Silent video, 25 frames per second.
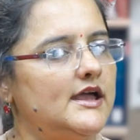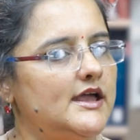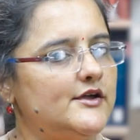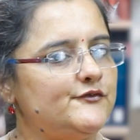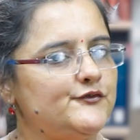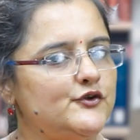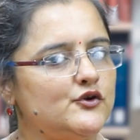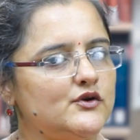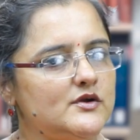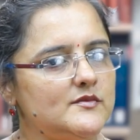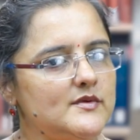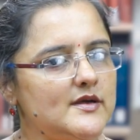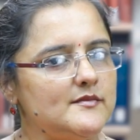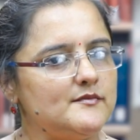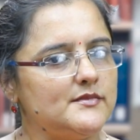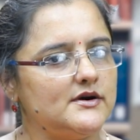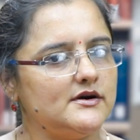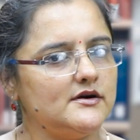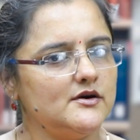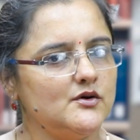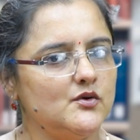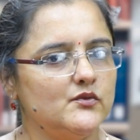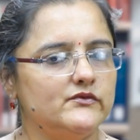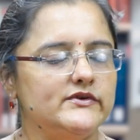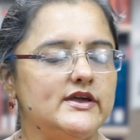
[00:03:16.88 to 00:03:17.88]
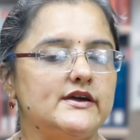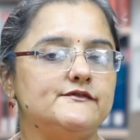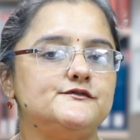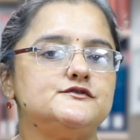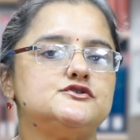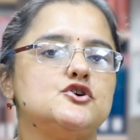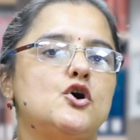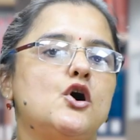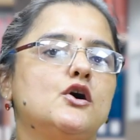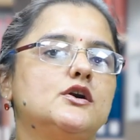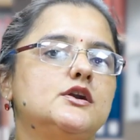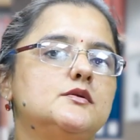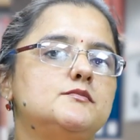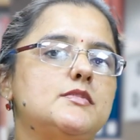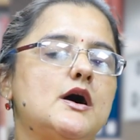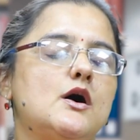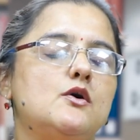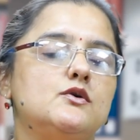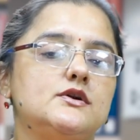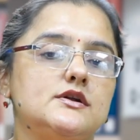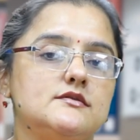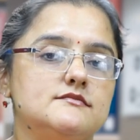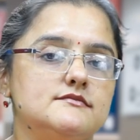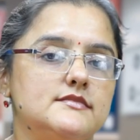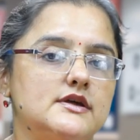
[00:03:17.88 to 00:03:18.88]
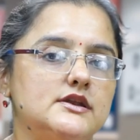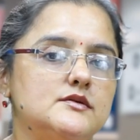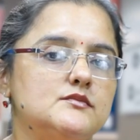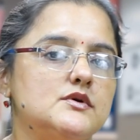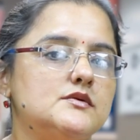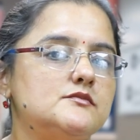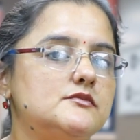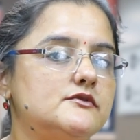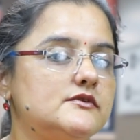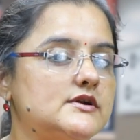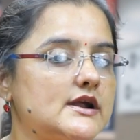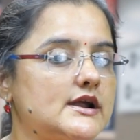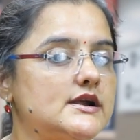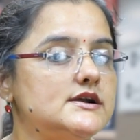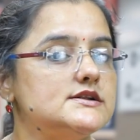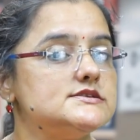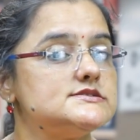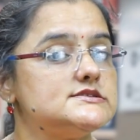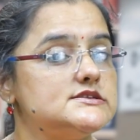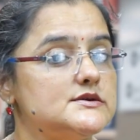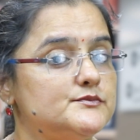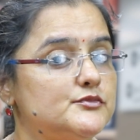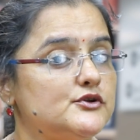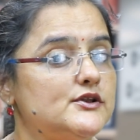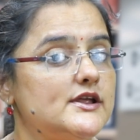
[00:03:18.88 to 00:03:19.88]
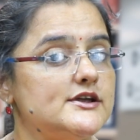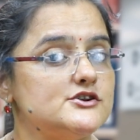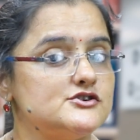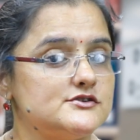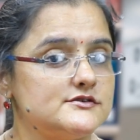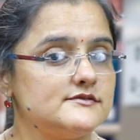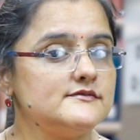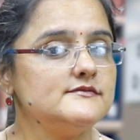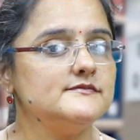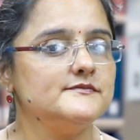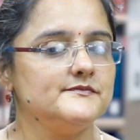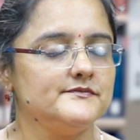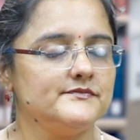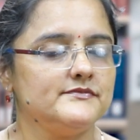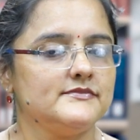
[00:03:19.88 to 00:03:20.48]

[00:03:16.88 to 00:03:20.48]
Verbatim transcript: If you remember, we have talked about a minimum rent stipulation